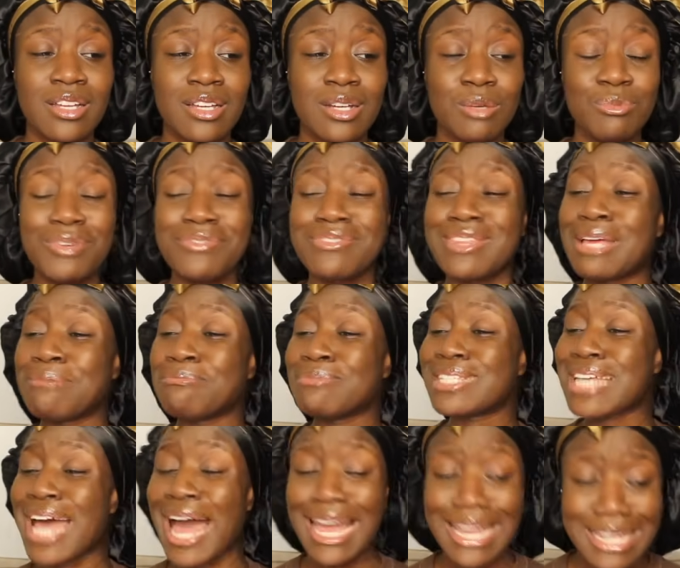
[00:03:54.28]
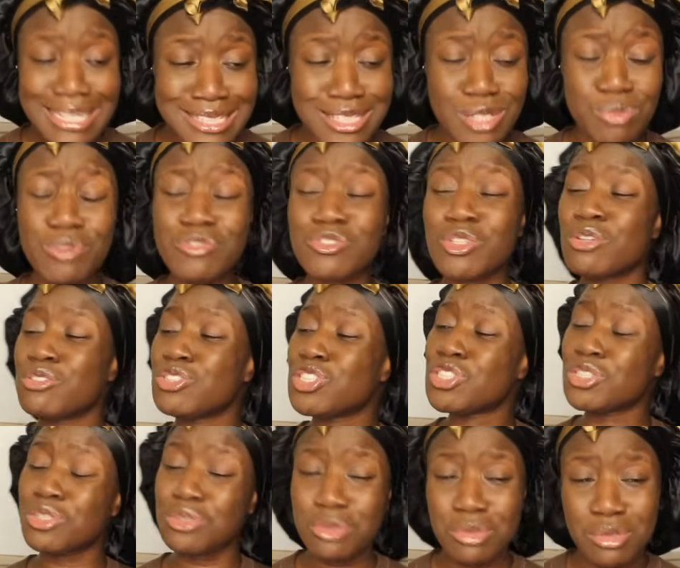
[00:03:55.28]
with them tights, with those
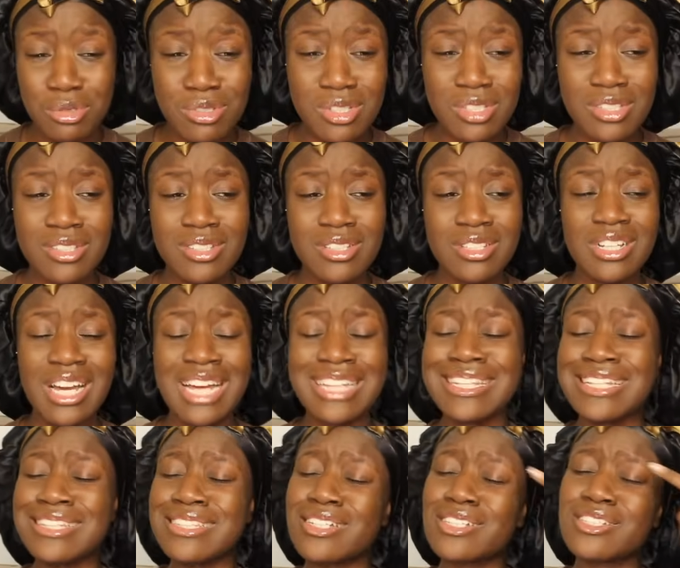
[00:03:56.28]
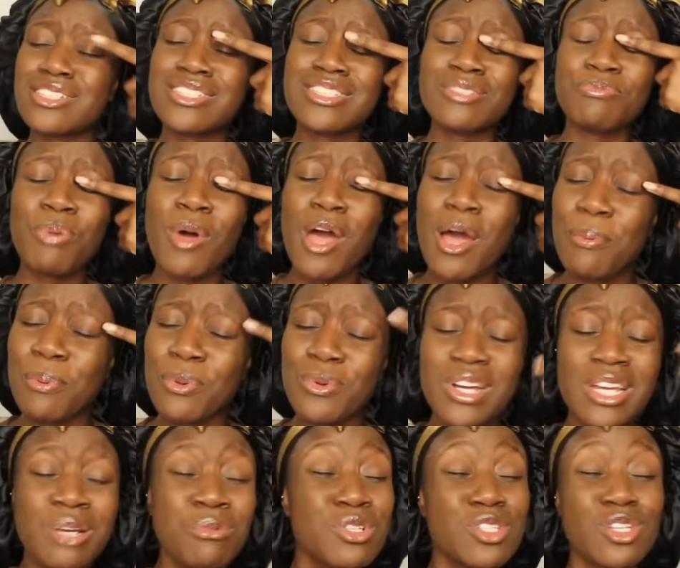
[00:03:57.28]
shoes, and then the purple,
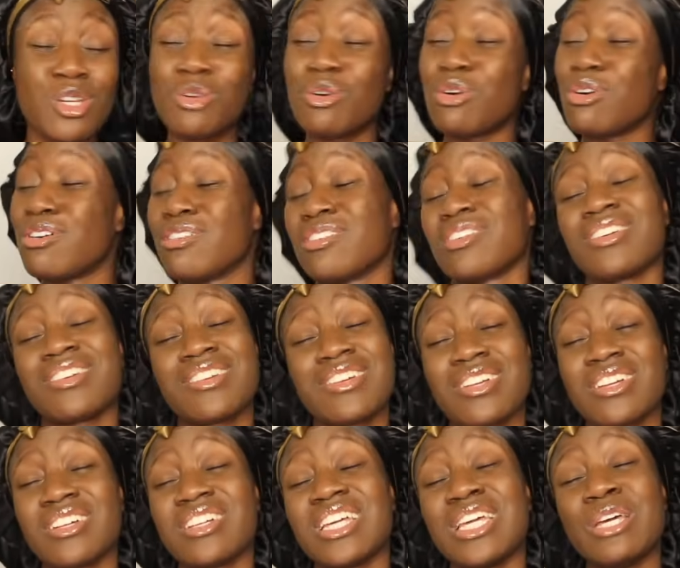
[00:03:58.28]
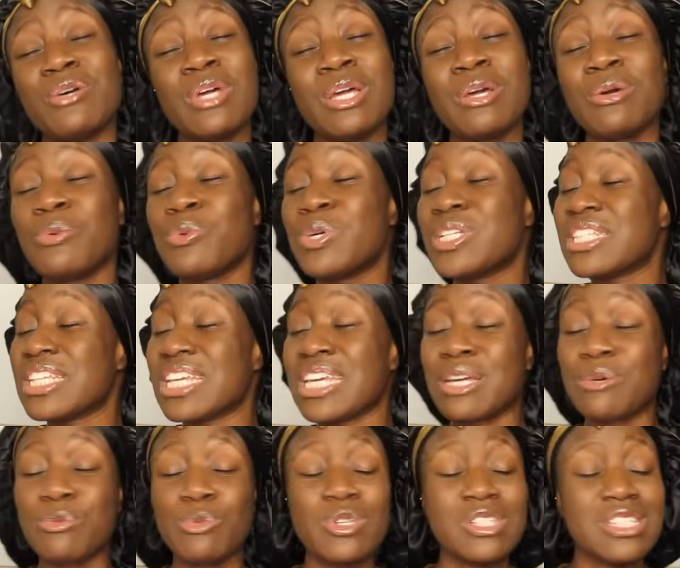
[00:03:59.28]
it was a lot. It
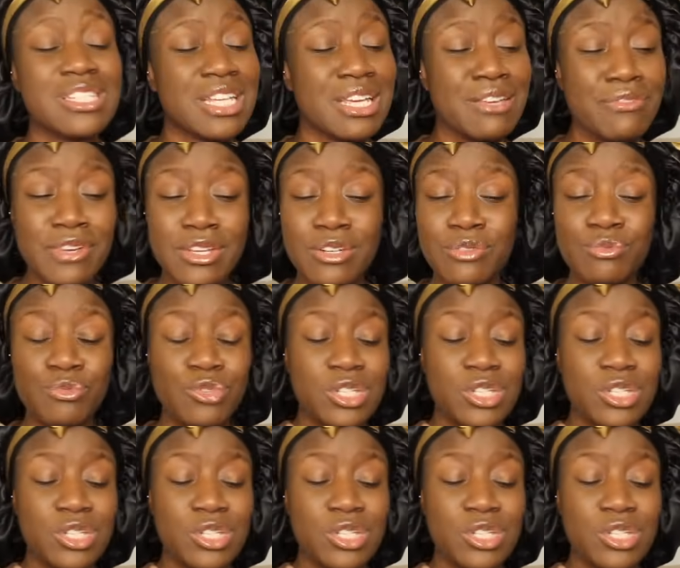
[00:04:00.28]
was given